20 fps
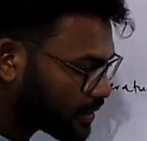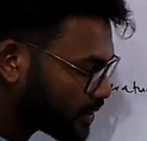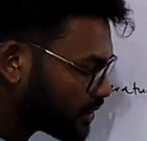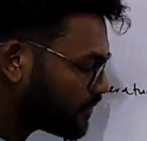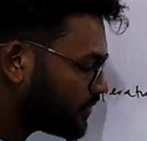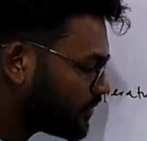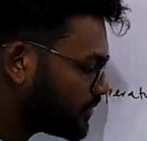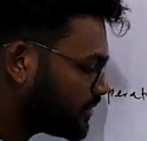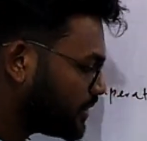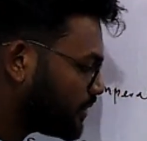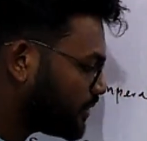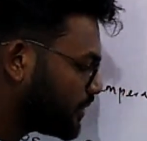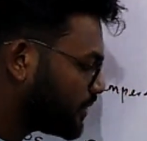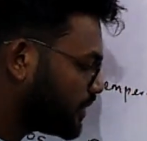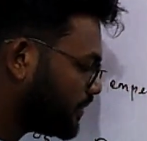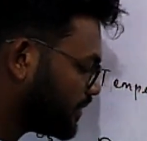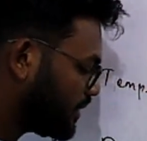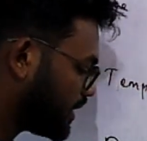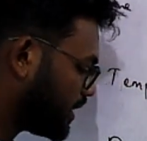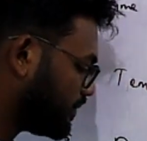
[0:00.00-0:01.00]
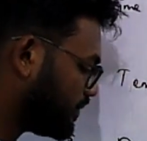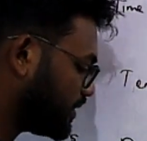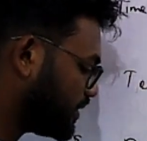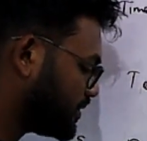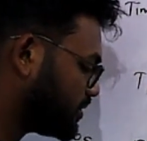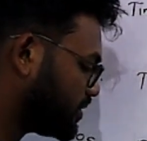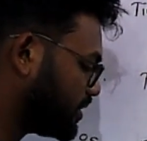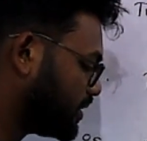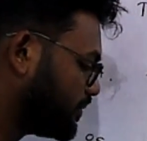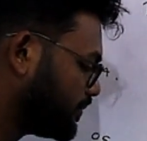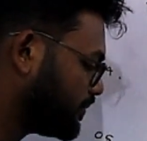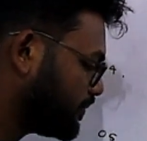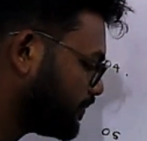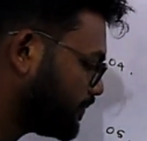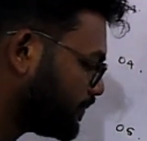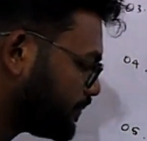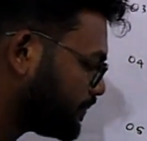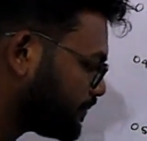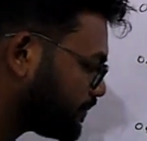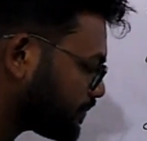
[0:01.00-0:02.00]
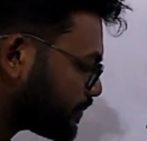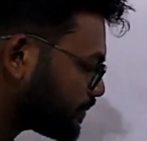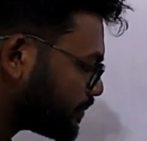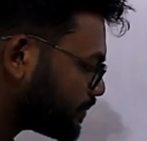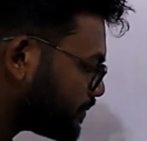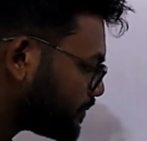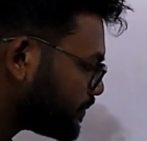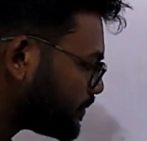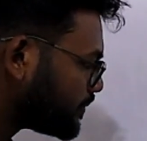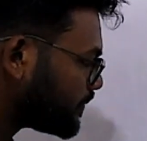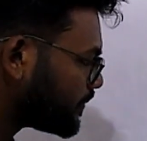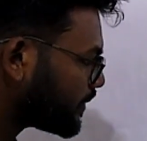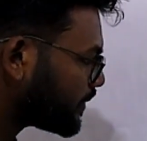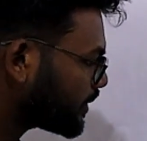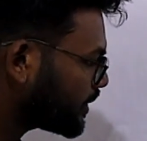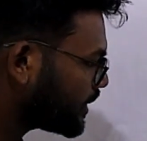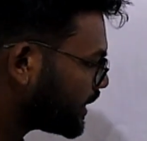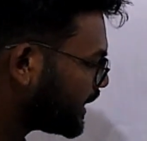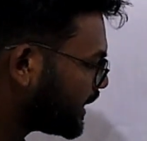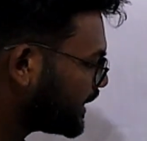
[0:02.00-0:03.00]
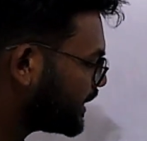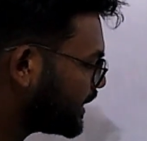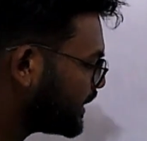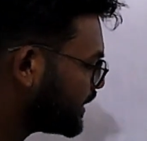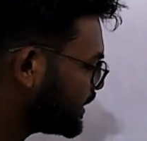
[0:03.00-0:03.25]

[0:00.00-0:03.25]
for the O-level chemistry, and